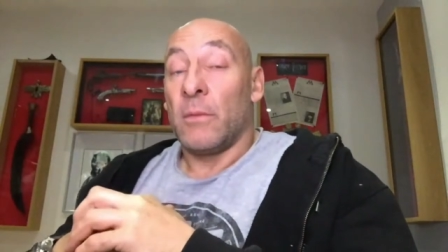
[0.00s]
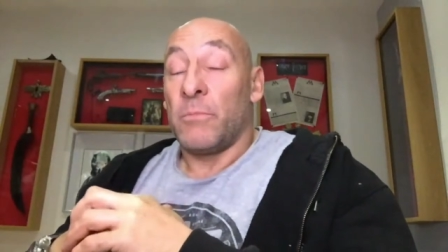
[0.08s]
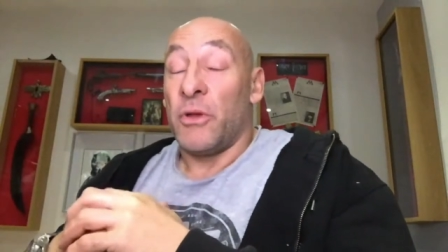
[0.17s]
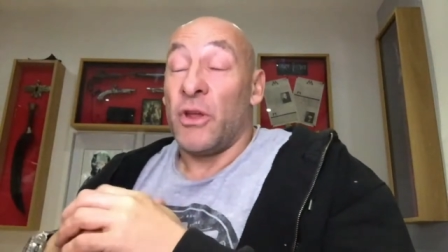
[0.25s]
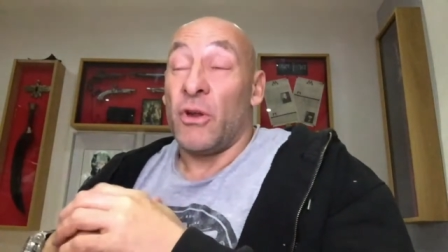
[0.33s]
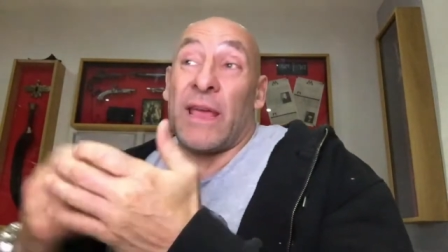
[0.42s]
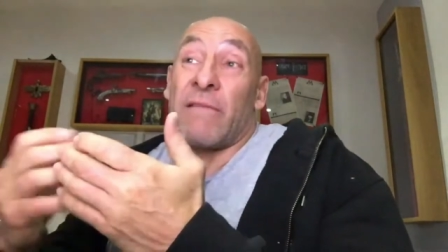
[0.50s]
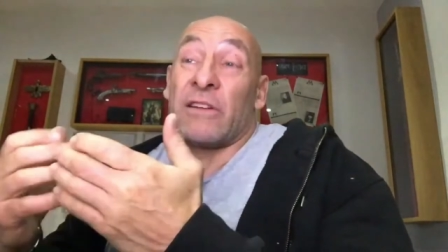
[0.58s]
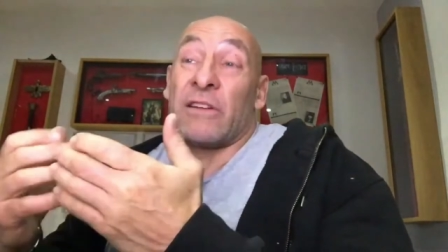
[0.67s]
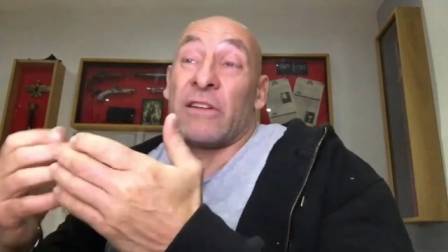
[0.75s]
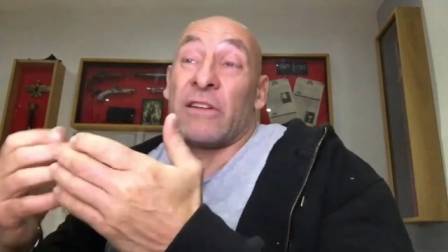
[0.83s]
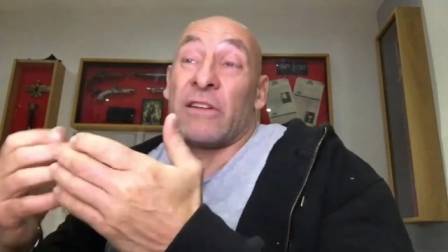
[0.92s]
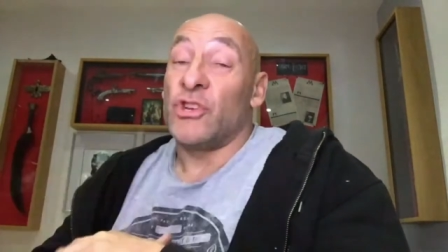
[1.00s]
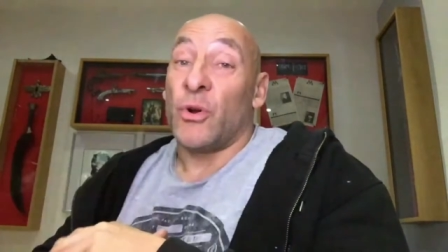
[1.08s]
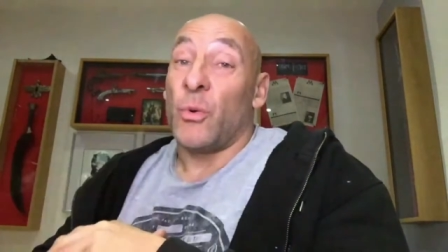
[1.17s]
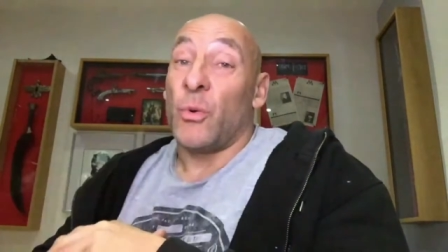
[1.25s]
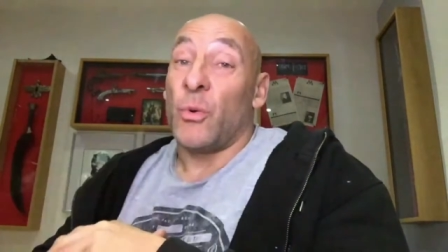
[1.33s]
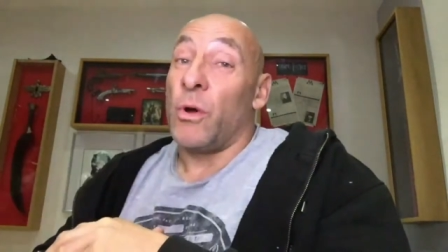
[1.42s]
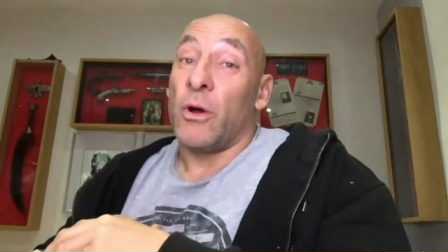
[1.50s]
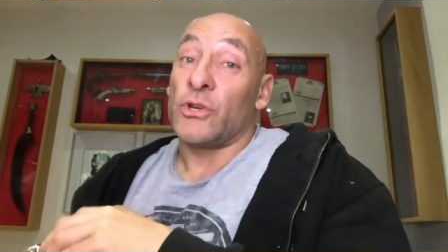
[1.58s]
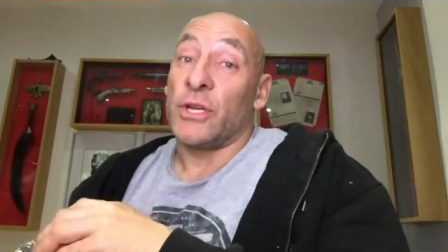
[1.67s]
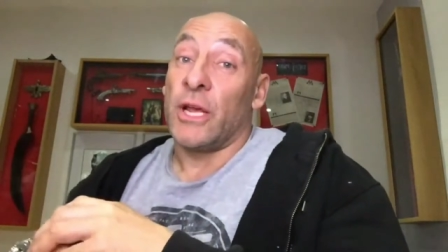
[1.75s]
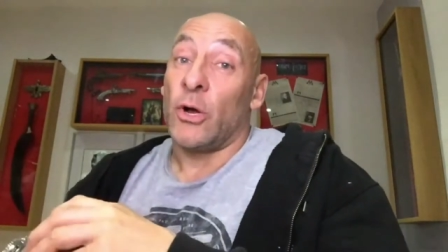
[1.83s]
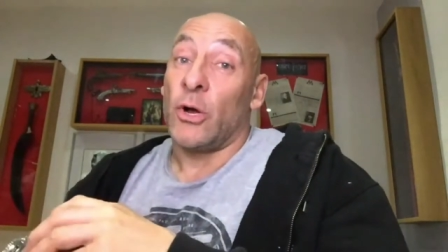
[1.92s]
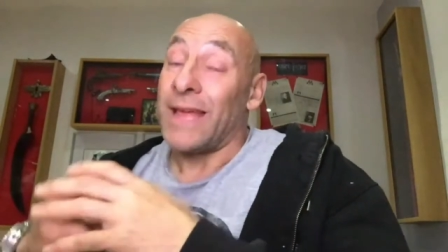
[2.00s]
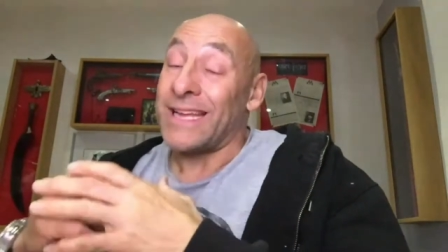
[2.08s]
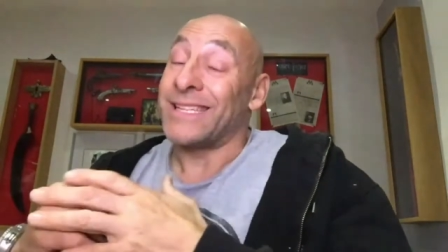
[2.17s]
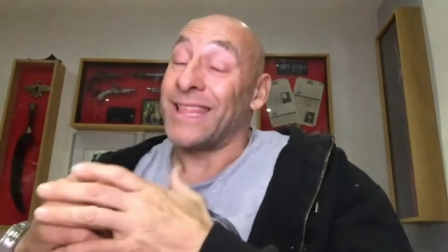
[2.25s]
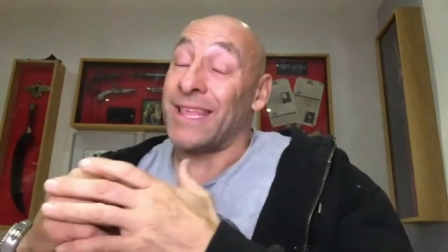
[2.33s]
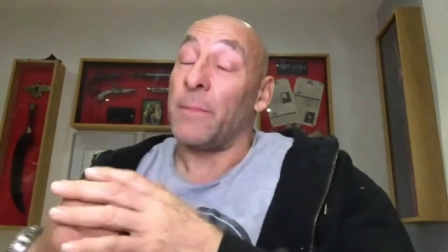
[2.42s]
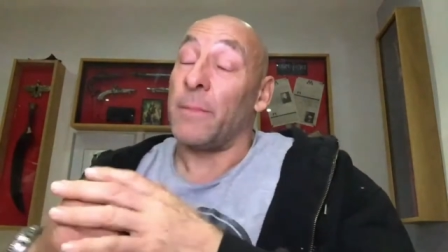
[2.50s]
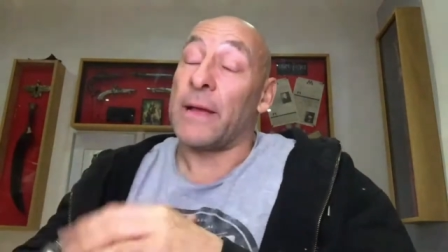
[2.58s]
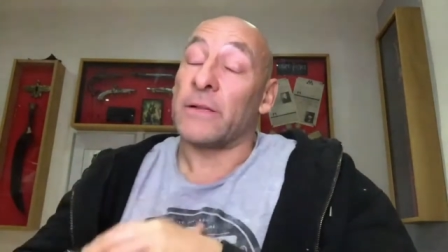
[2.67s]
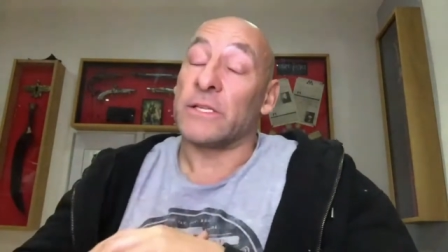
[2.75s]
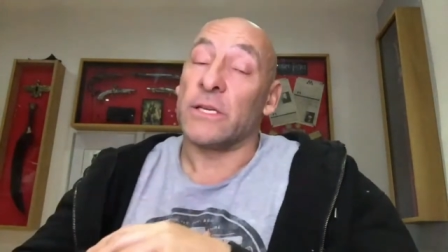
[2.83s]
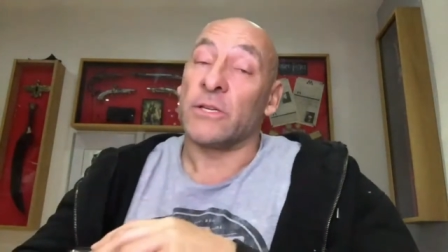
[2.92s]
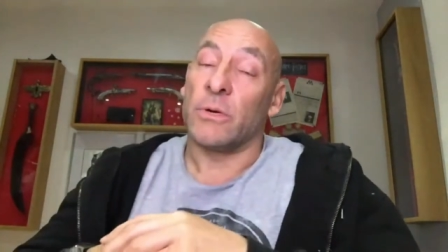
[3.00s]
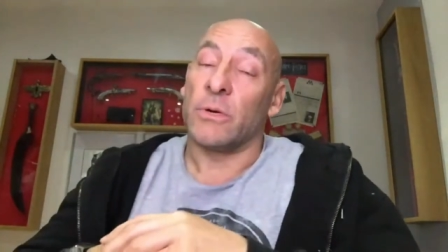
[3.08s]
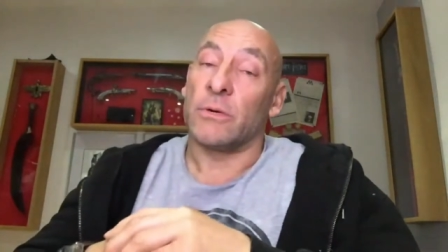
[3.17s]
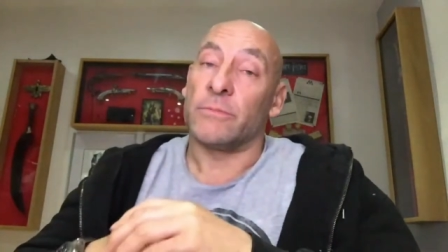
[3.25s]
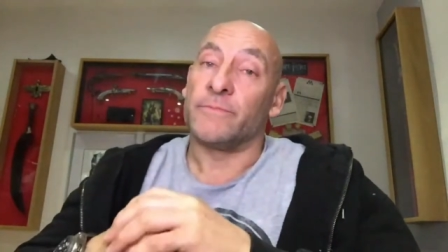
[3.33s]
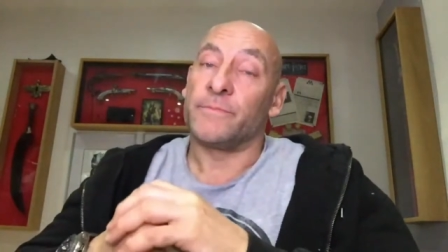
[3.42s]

But you're not guaranteed you're going to work once you get on. That's the thing about it as well.